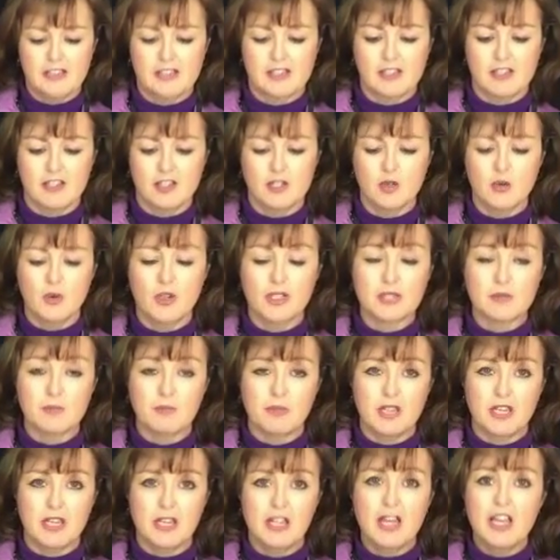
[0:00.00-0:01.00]
a
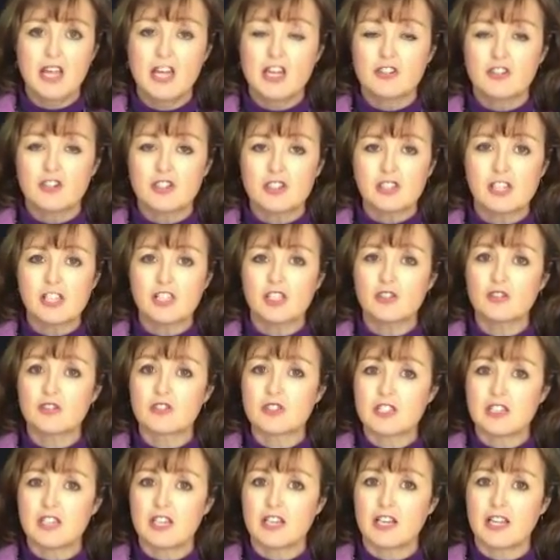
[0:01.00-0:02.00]
USB, just like you'll
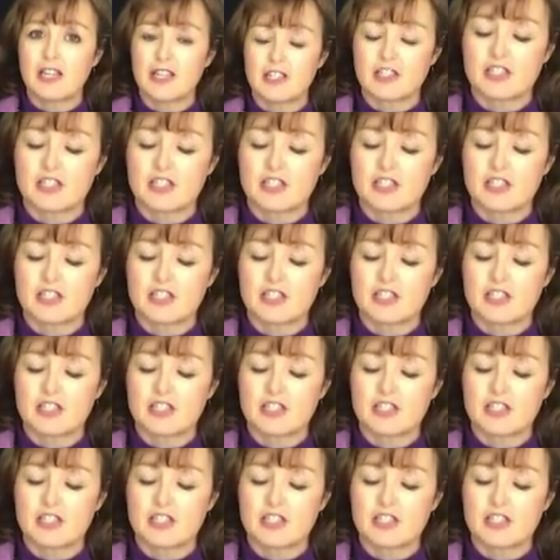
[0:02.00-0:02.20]
see on a lot of